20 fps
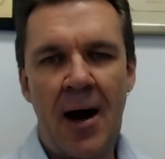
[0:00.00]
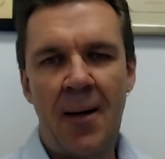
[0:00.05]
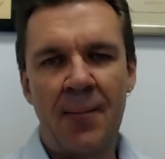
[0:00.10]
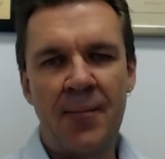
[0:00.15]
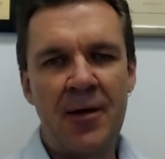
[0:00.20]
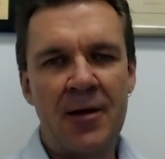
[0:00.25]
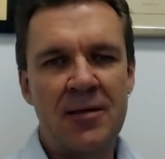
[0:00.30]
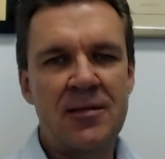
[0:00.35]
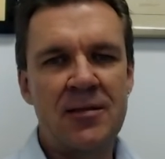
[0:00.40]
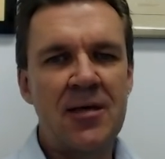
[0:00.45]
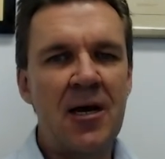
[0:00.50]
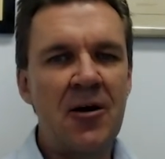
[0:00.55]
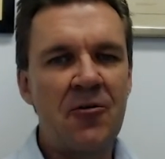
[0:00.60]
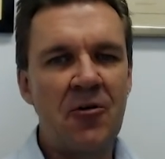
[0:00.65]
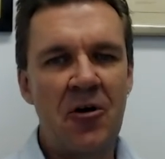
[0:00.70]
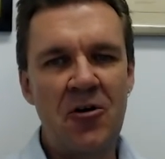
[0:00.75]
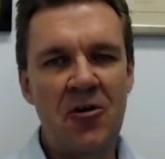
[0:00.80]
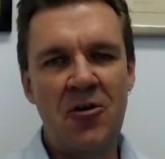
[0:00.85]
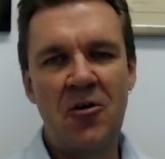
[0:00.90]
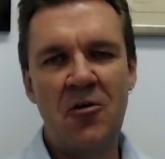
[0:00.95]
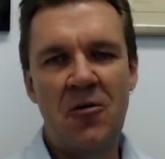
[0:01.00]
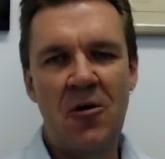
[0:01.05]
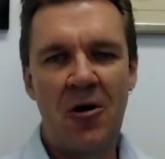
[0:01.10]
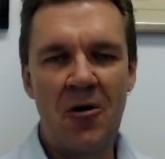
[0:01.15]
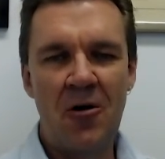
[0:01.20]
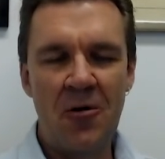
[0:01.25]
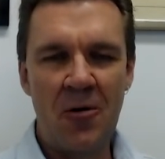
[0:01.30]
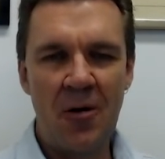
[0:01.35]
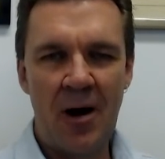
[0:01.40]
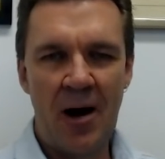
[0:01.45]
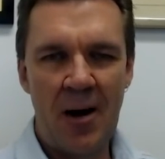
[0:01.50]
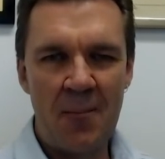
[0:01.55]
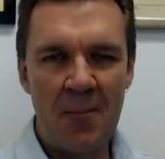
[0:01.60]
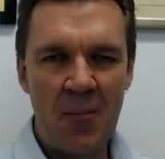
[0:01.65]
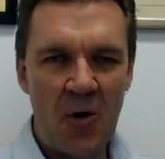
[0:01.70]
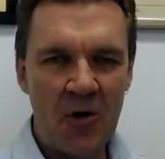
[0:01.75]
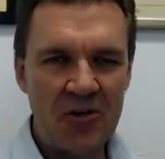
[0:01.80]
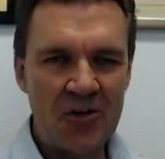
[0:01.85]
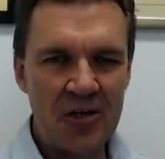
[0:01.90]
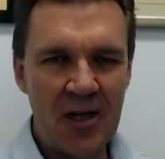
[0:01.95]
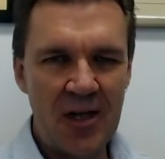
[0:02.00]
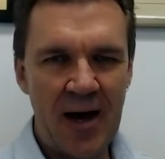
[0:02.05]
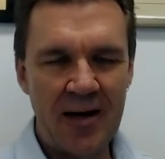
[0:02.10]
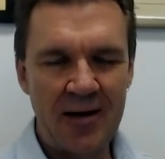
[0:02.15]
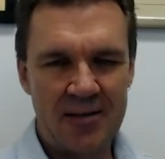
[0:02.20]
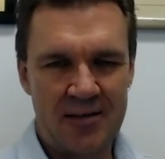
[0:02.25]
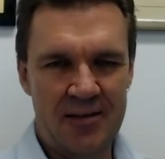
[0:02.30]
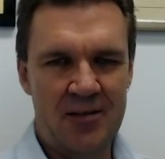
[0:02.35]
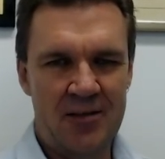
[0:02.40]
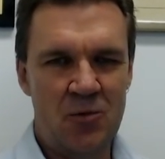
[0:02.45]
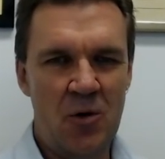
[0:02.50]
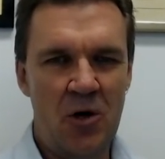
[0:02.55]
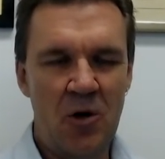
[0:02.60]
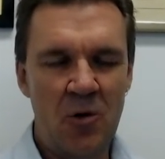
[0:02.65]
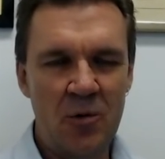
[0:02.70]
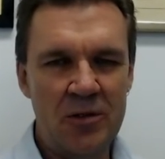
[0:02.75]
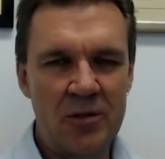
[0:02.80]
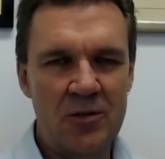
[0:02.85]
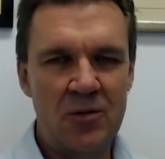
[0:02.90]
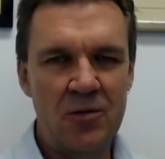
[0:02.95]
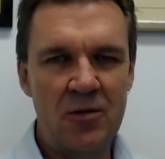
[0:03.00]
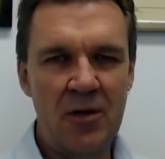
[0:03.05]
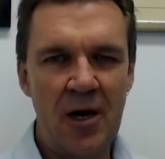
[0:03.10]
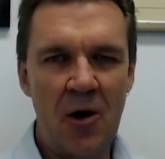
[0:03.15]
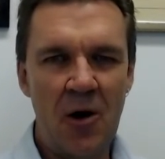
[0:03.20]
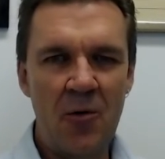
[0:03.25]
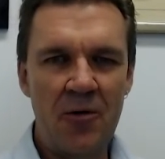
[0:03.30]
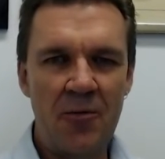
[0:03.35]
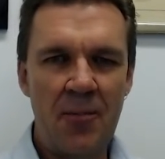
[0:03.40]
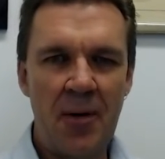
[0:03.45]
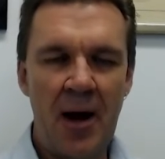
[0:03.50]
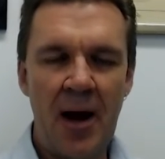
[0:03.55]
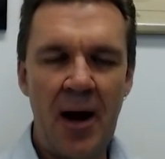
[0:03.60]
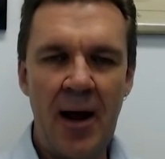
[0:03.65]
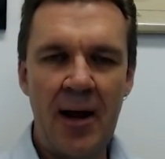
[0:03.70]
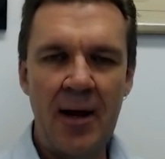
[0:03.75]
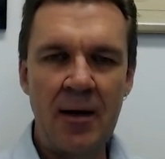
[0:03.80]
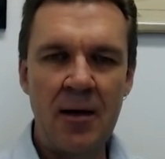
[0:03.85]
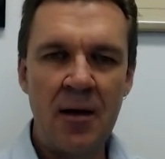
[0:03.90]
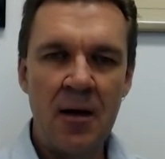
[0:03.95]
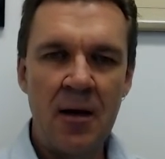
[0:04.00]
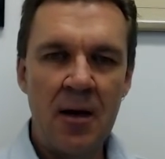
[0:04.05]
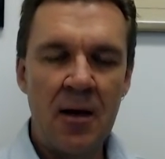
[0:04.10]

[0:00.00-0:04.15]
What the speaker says: There's sacro-neuro modulators as well, which will help with pain.